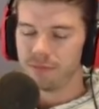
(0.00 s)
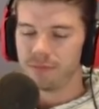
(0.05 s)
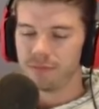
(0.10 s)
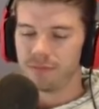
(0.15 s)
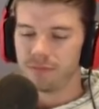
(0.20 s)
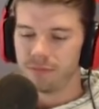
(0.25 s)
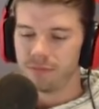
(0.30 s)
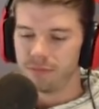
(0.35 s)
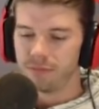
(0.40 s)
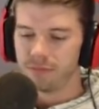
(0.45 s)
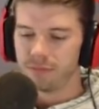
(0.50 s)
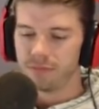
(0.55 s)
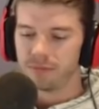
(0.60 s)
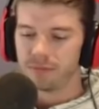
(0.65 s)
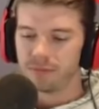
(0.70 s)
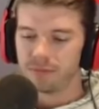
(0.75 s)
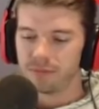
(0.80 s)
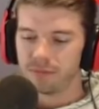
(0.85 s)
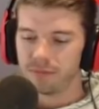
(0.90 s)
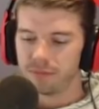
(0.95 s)

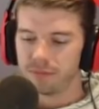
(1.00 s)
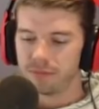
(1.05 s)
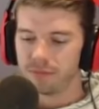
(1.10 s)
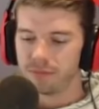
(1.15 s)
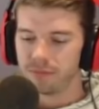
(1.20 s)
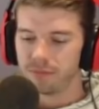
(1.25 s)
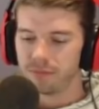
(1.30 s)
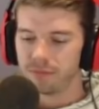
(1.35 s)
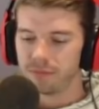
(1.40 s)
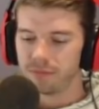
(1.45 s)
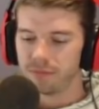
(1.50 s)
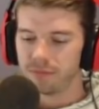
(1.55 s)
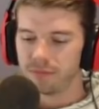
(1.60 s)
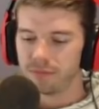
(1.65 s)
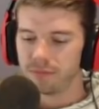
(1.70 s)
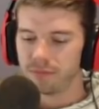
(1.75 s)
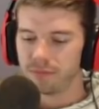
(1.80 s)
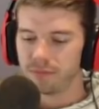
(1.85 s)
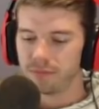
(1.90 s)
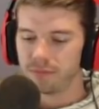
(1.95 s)

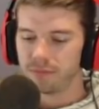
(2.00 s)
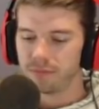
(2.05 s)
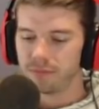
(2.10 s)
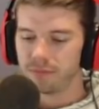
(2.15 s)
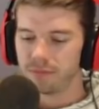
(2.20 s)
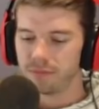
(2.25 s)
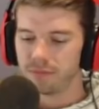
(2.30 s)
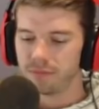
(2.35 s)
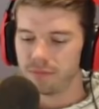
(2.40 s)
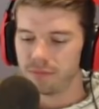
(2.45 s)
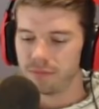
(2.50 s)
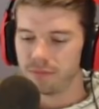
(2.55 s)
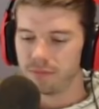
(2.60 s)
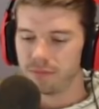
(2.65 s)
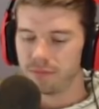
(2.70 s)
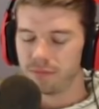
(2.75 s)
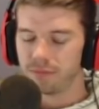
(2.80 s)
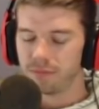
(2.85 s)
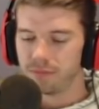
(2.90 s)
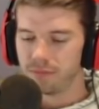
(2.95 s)

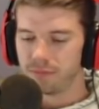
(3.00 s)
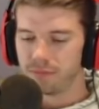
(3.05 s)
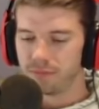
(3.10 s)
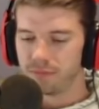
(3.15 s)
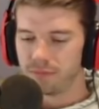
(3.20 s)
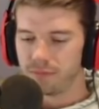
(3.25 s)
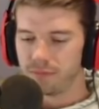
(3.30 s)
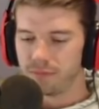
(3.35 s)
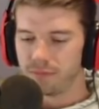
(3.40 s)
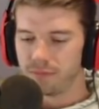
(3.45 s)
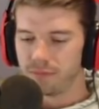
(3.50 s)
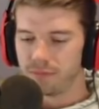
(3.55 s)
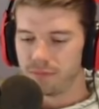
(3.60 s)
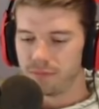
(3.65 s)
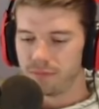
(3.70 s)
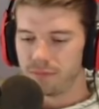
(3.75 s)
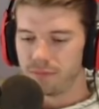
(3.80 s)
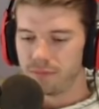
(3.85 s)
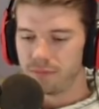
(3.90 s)
(silent)